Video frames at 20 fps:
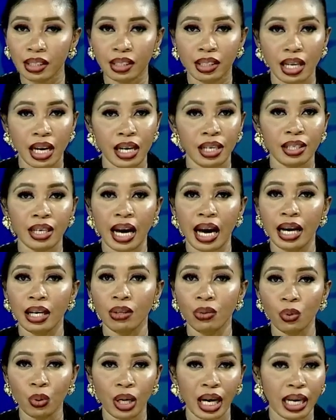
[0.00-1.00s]
day, I
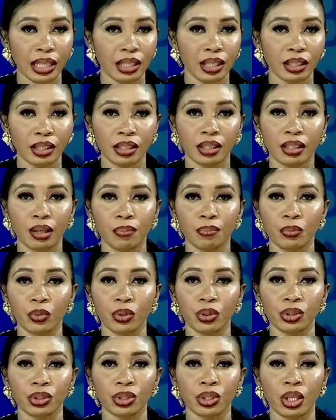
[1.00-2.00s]
look at these
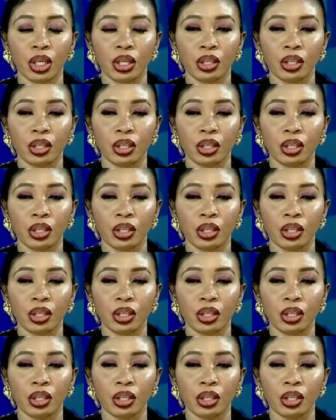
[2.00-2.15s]
numbers,